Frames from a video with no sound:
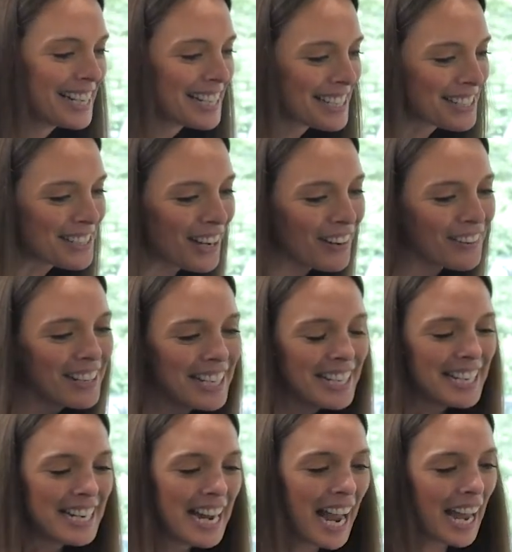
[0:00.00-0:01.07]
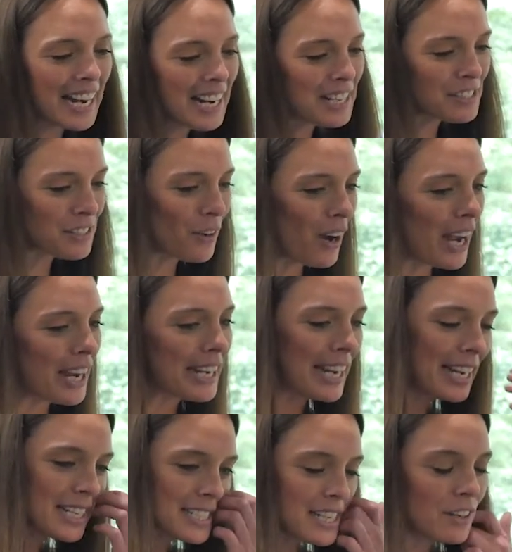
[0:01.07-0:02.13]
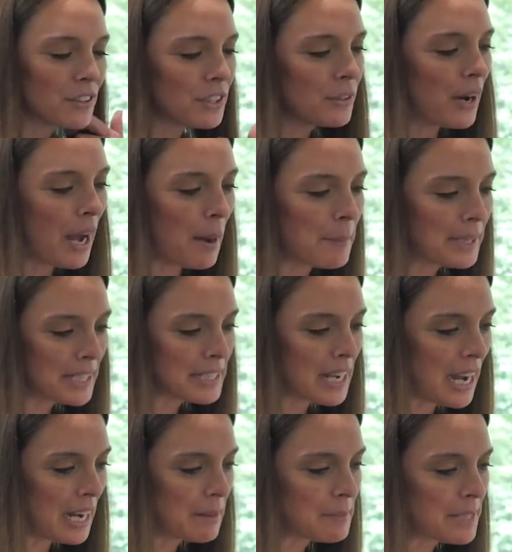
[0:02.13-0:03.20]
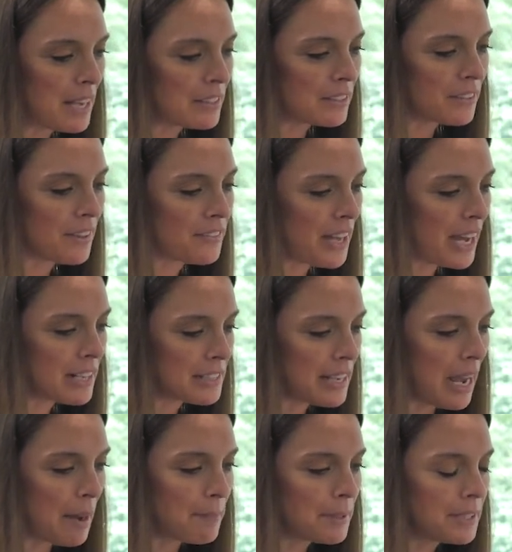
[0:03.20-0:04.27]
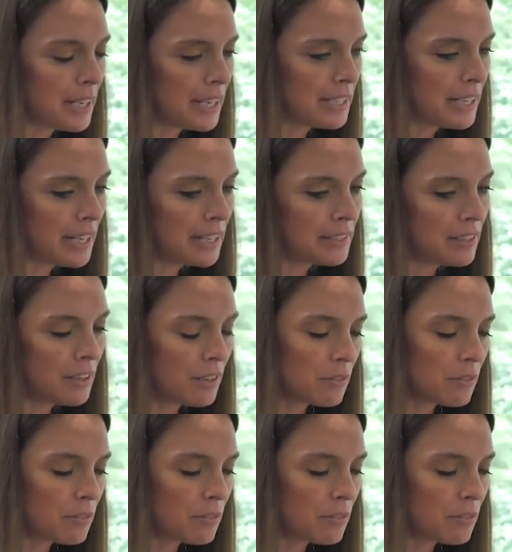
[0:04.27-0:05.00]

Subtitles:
So I can't tell you how many times, Heather, that has happened. And